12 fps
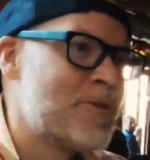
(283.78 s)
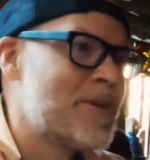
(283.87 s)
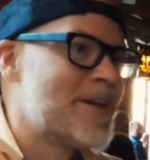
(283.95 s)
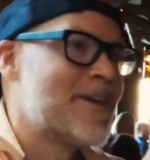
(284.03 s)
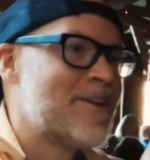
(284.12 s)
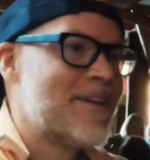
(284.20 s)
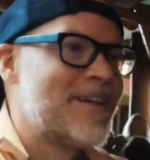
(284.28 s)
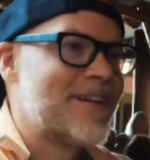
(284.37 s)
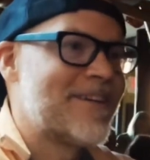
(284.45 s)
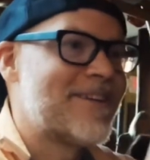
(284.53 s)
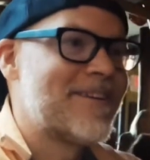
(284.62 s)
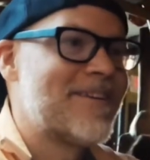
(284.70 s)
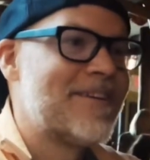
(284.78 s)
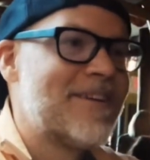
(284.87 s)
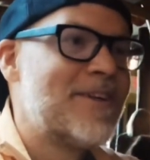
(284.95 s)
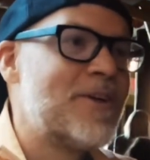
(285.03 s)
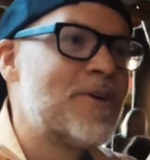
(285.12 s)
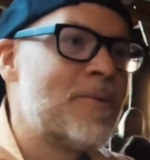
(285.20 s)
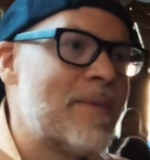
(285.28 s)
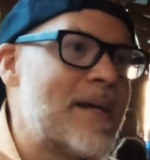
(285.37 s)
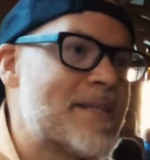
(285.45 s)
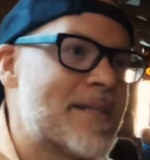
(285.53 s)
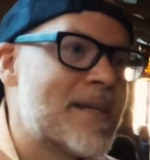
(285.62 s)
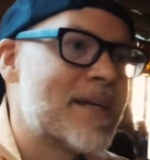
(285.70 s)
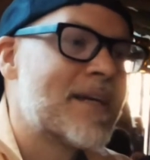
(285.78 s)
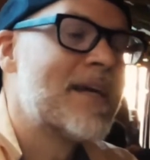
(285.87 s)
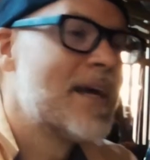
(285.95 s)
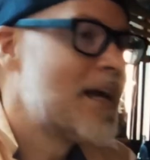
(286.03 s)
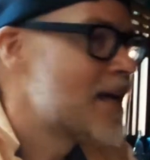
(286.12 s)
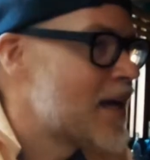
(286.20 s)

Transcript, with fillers: everyone to go like, yeah. you're amazing.